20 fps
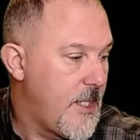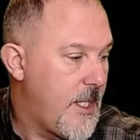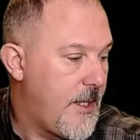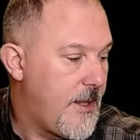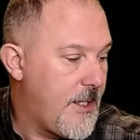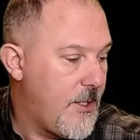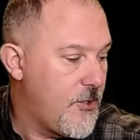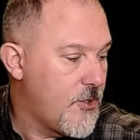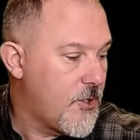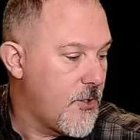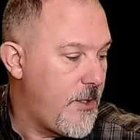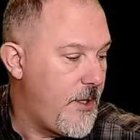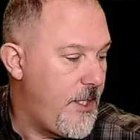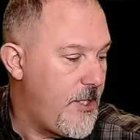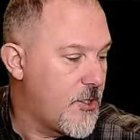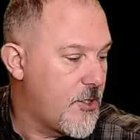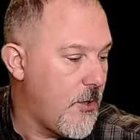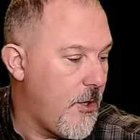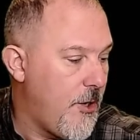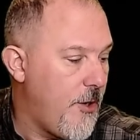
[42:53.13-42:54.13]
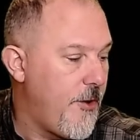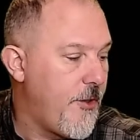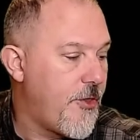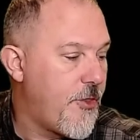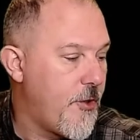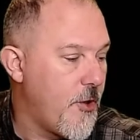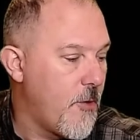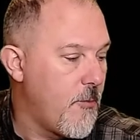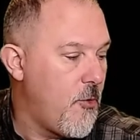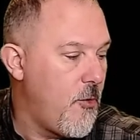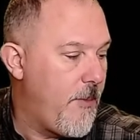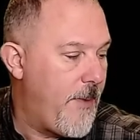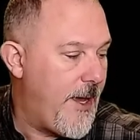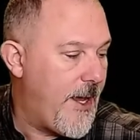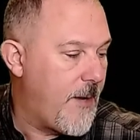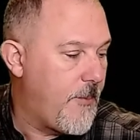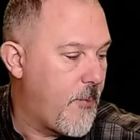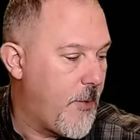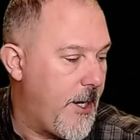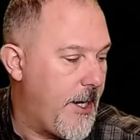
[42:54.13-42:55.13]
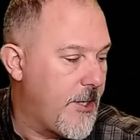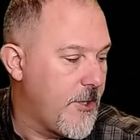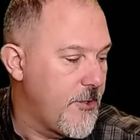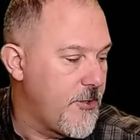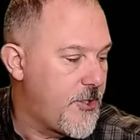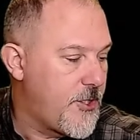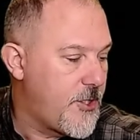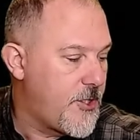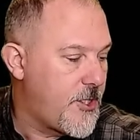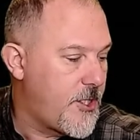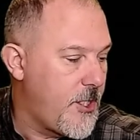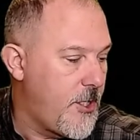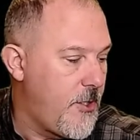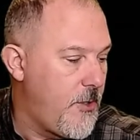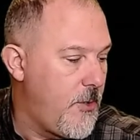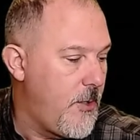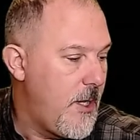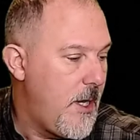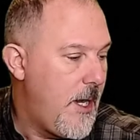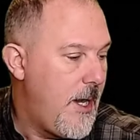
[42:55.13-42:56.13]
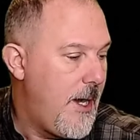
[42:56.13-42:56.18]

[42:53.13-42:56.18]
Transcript: those are, these are all thermomag breakers. So,